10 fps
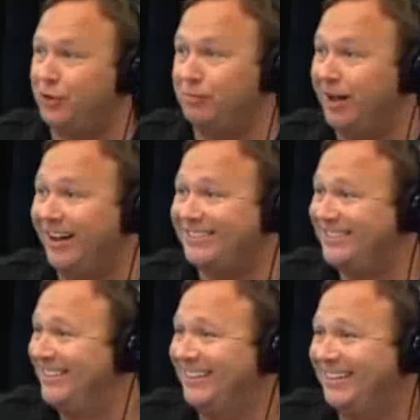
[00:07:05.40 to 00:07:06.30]
few
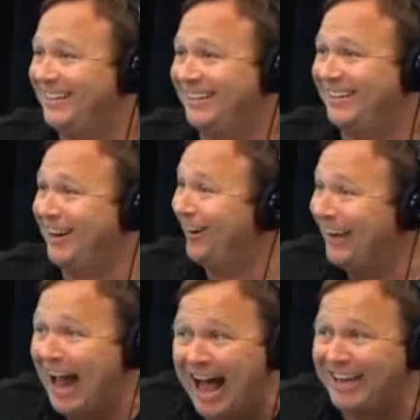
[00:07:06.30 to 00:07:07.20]
months. They're
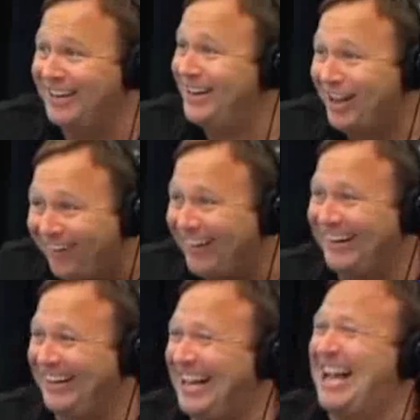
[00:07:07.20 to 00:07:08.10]
allowed to do
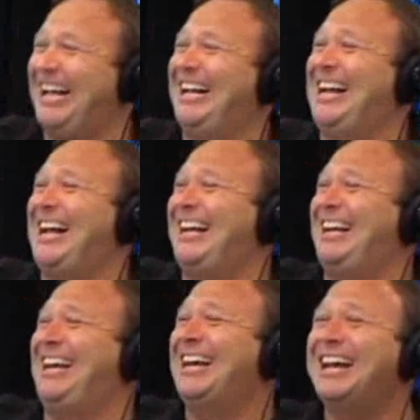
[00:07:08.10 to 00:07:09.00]
it.
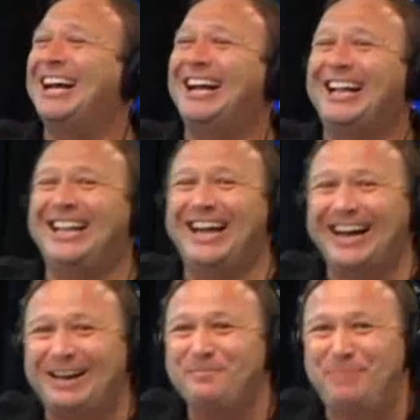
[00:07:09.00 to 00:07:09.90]

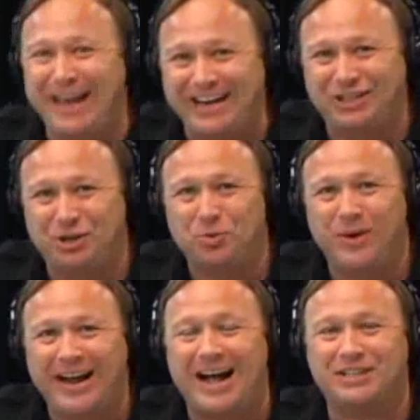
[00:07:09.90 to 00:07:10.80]
Look, bitch,
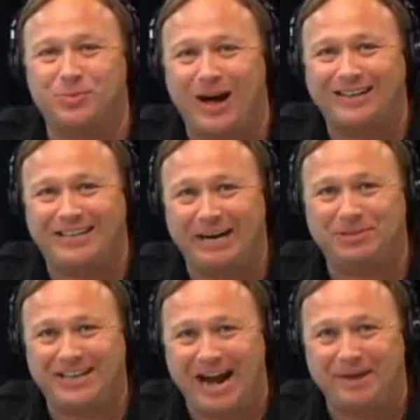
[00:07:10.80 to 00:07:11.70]
we got SWAT
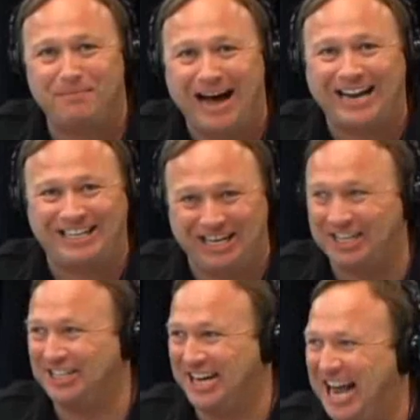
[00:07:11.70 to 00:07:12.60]
teams standing by to
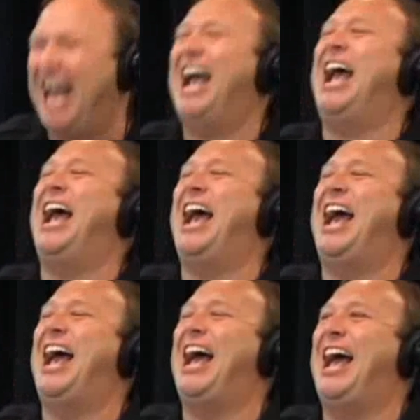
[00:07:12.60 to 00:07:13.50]
kill you.
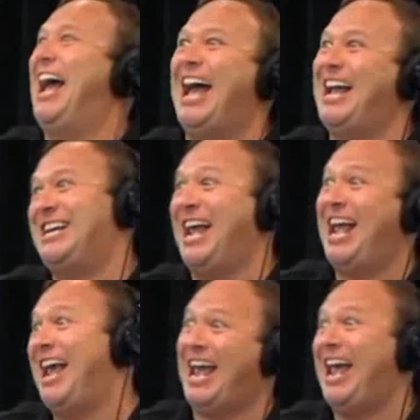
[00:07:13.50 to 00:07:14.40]

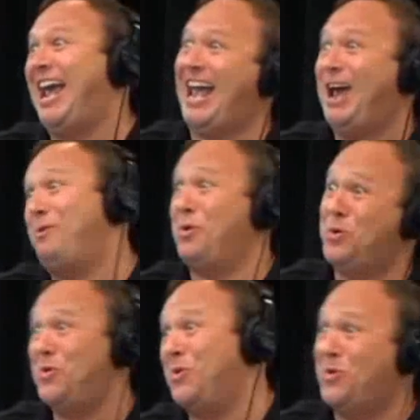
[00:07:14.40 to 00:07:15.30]
Yeah.
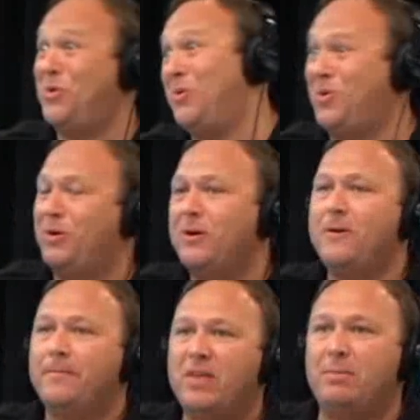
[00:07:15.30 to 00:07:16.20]
Woo.
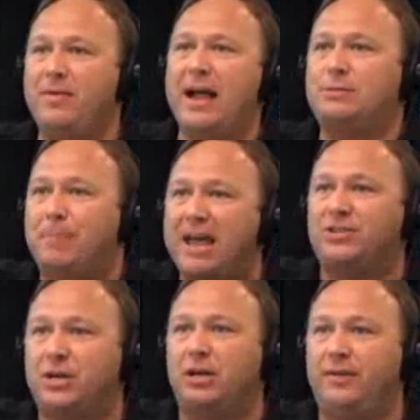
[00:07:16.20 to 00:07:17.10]
I mean, that's
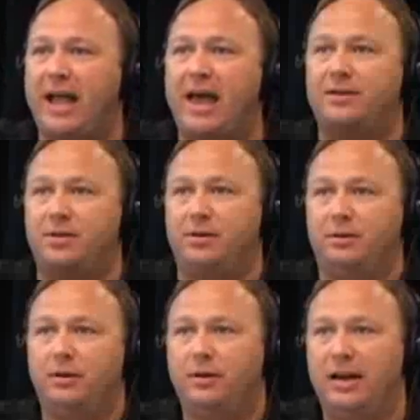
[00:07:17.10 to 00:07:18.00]
basically the
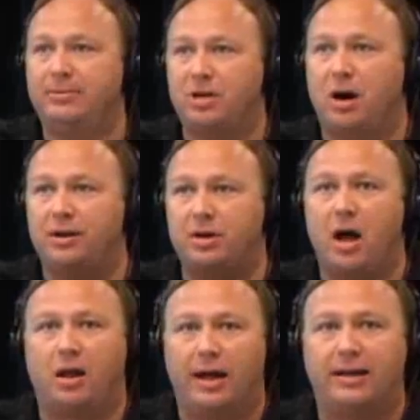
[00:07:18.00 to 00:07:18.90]
attitude. And I'm sorry to
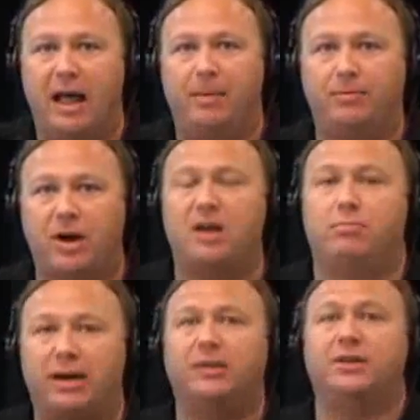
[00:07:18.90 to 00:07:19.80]
talk like that, but I'm trying to
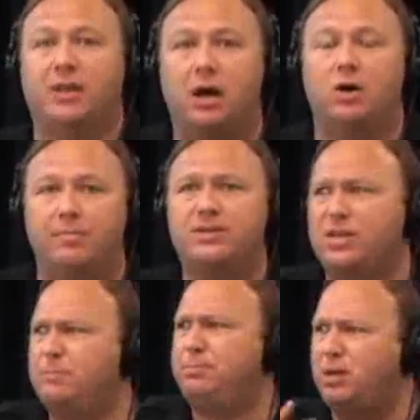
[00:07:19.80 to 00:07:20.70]
bring this home. This
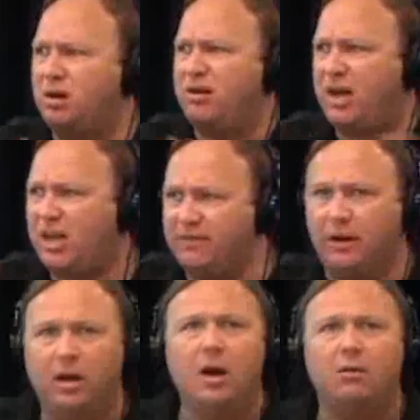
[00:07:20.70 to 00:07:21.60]
is pure
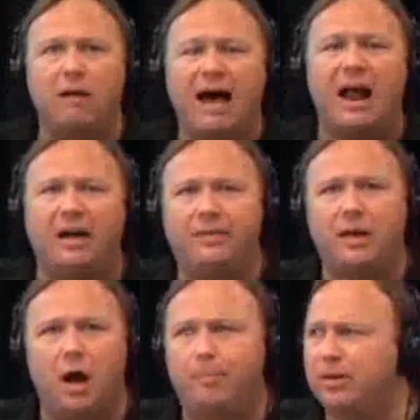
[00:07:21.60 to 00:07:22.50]
evil right out in
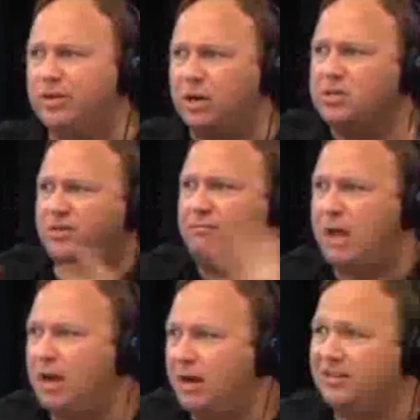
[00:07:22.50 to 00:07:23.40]
the open. Joseph
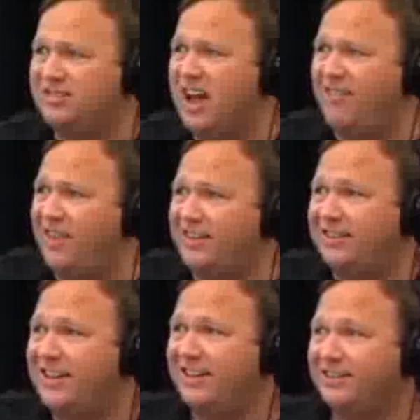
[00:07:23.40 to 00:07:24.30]
Mengele stuff, and it's
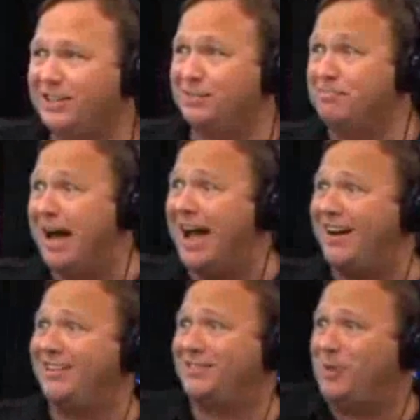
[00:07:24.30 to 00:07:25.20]
just
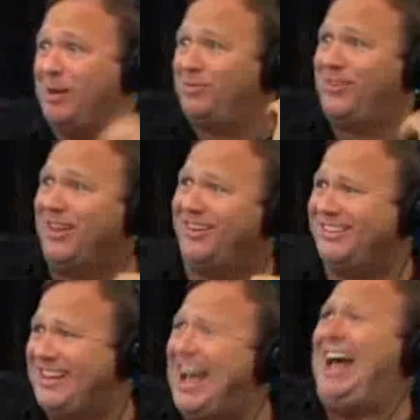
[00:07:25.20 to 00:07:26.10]
Myers and Rumsfeld, and they're
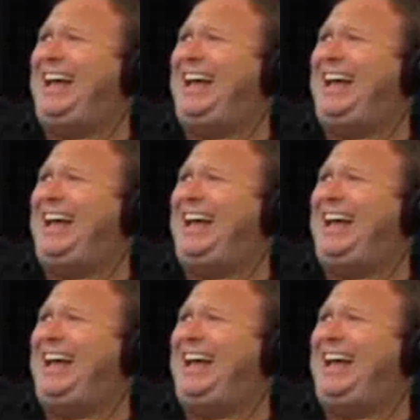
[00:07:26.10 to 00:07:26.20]
just